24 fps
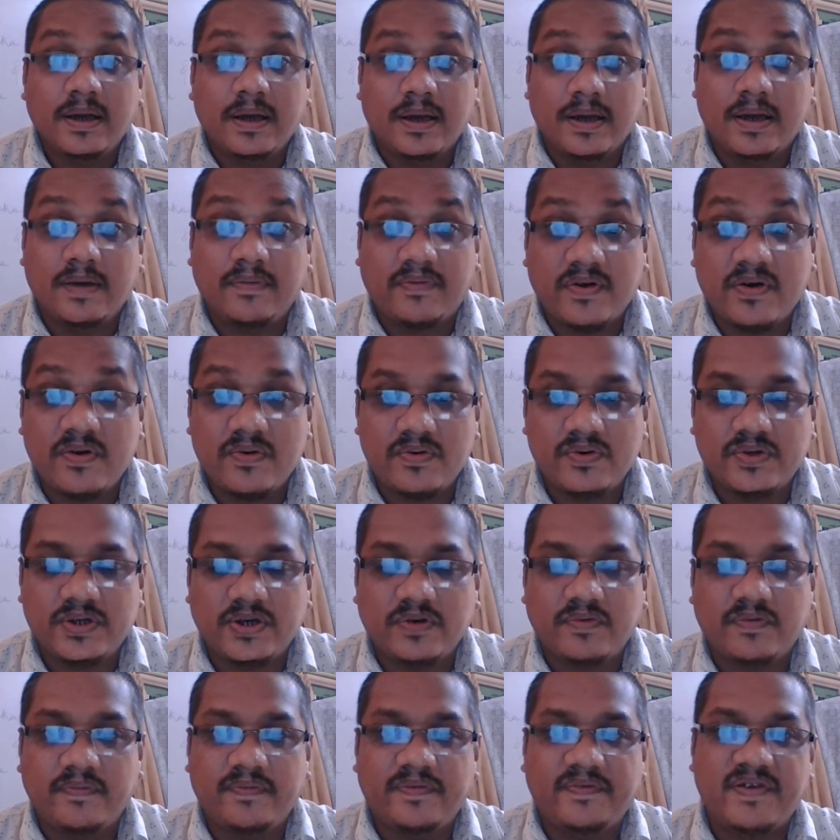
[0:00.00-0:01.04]
of course, it
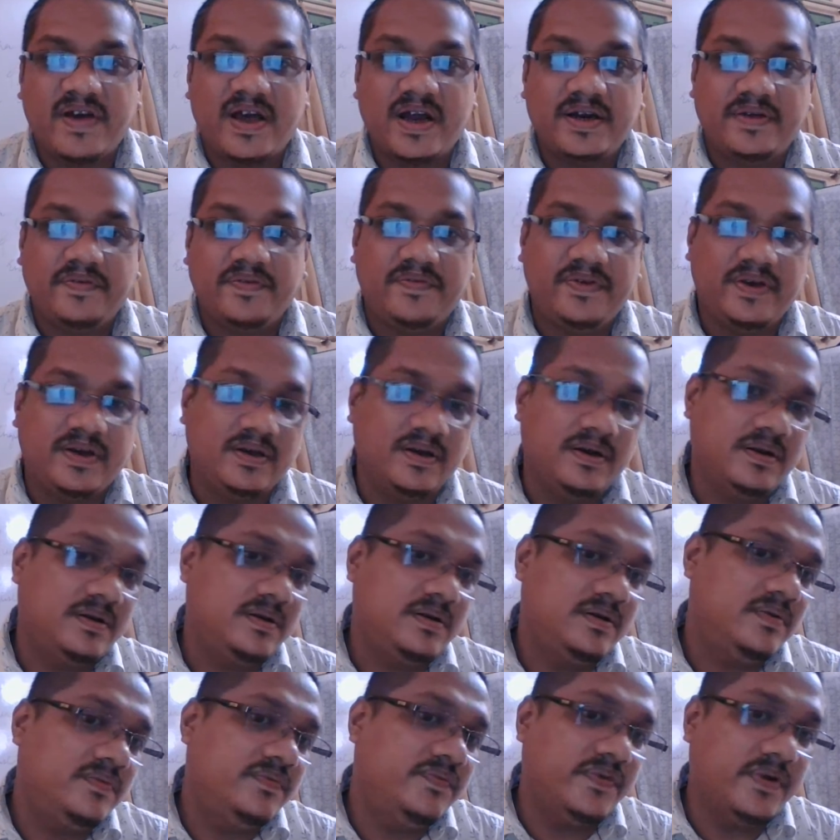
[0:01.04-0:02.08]
will be very difficult
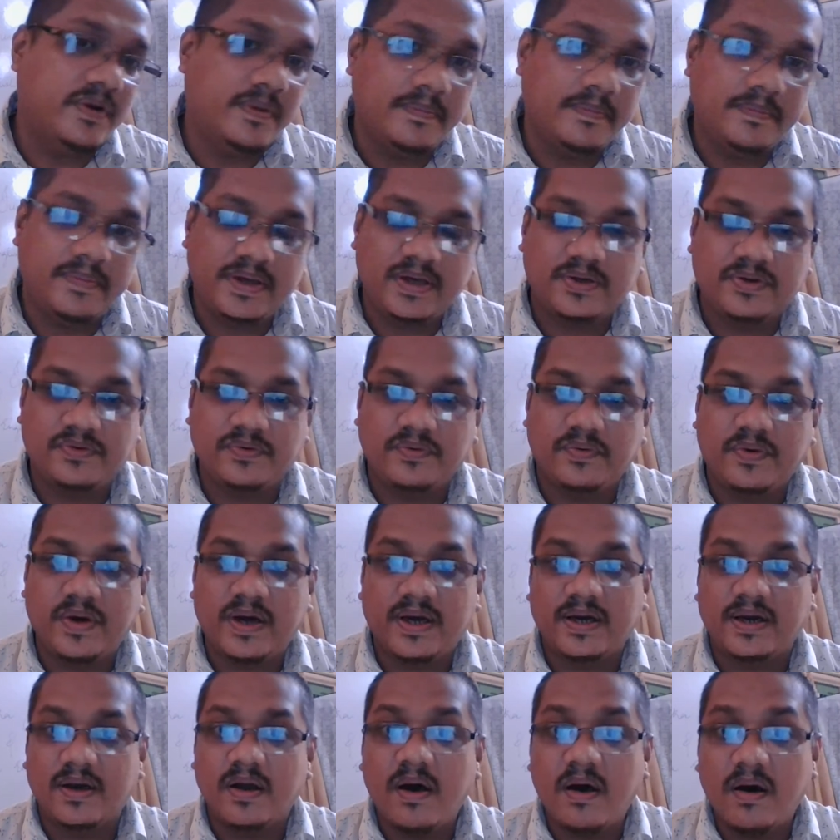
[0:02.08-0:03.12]
for me to write
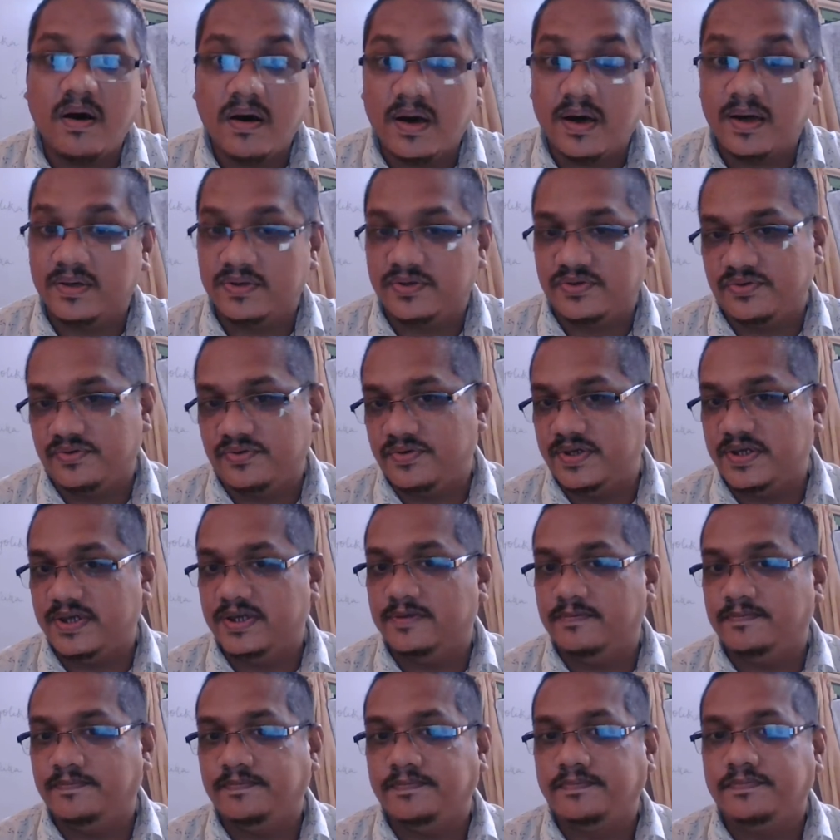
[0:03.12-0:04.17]
a long answer
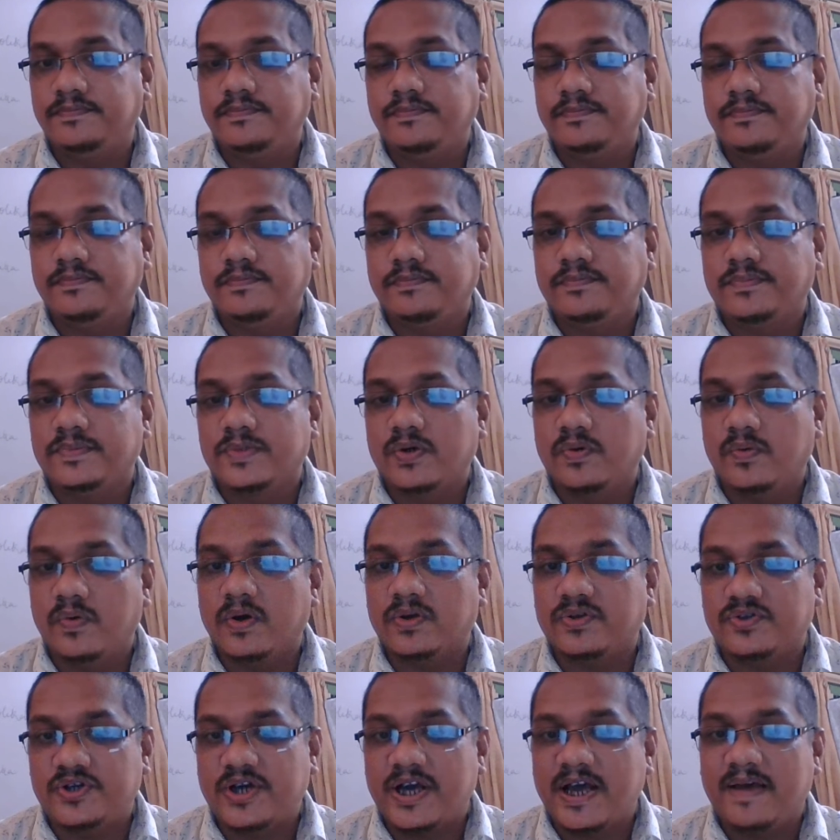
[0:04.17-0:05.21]
in
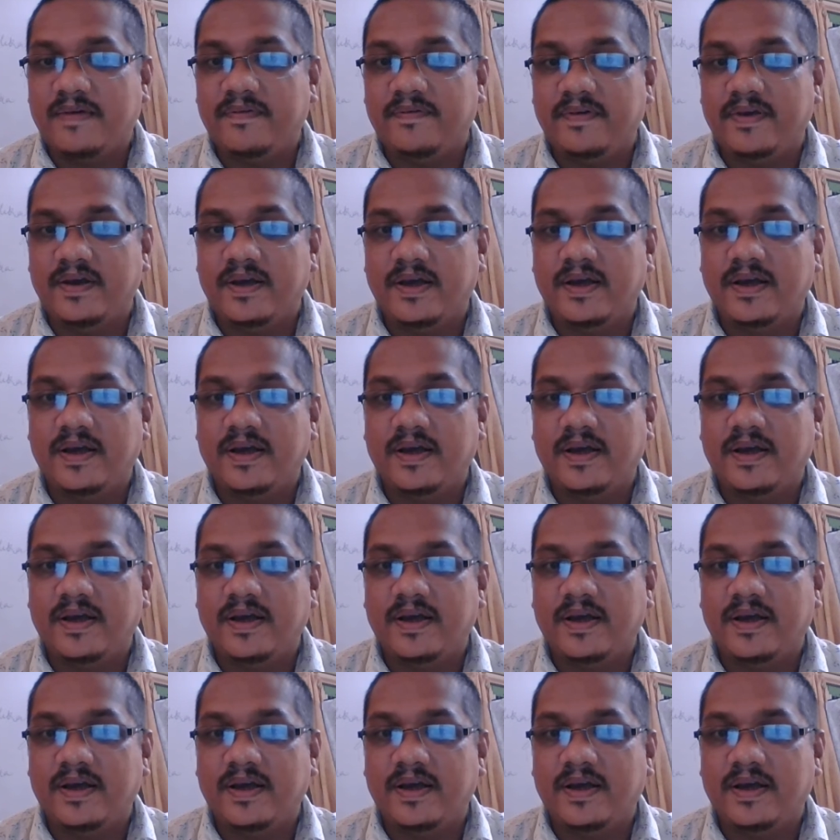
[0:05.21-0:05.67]
WhatsApp.